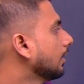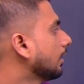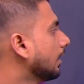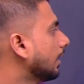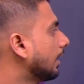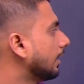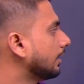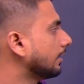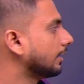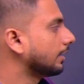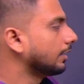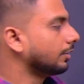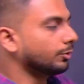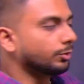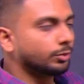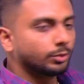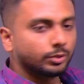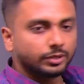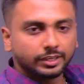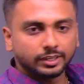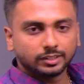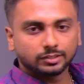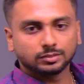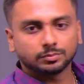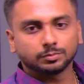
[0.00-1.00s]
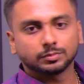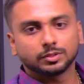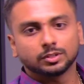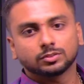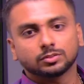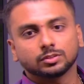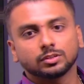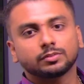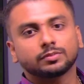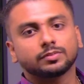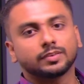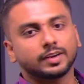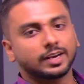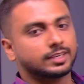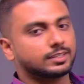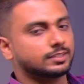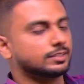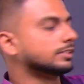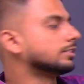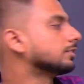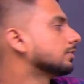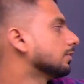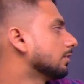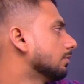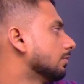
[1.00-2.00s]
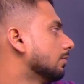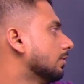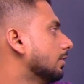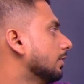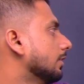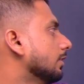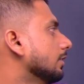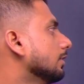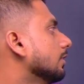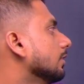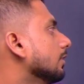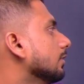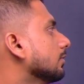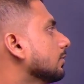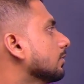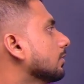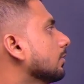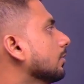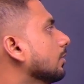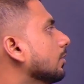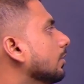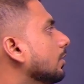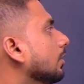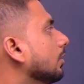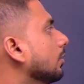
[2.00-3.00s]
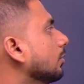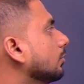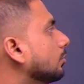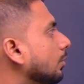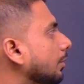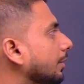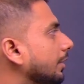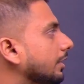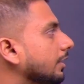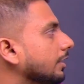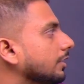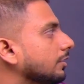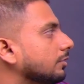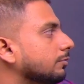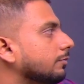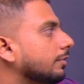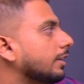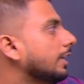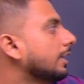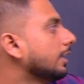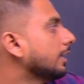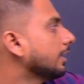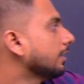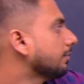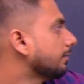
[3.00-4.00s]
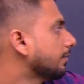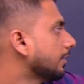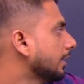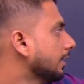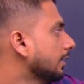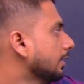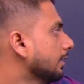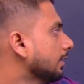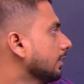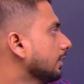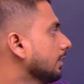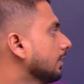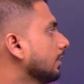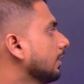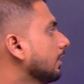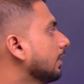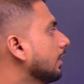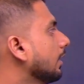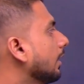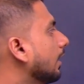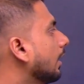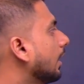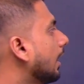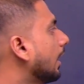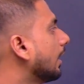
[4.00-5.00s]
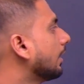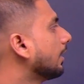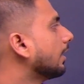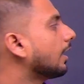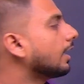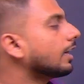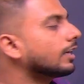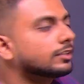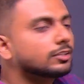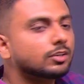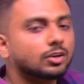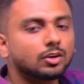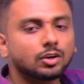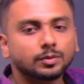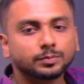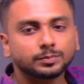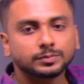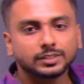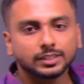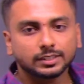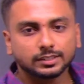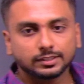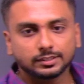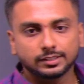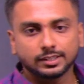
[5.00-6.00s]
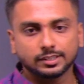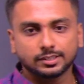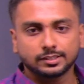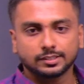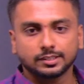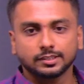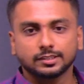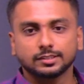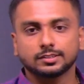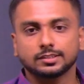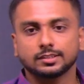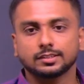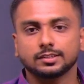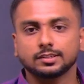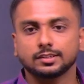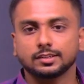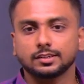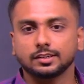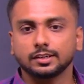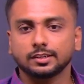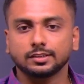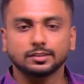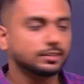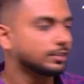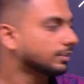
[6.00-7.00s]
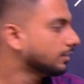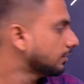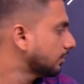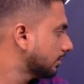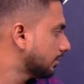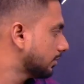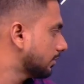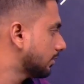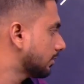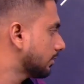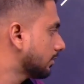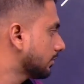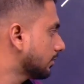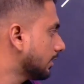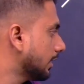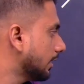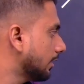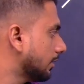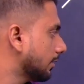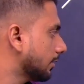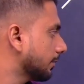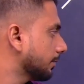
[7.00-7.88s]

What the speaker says: and there are no decimals or fractions involved in this, so it is well defined. And are the objects distinct in this set?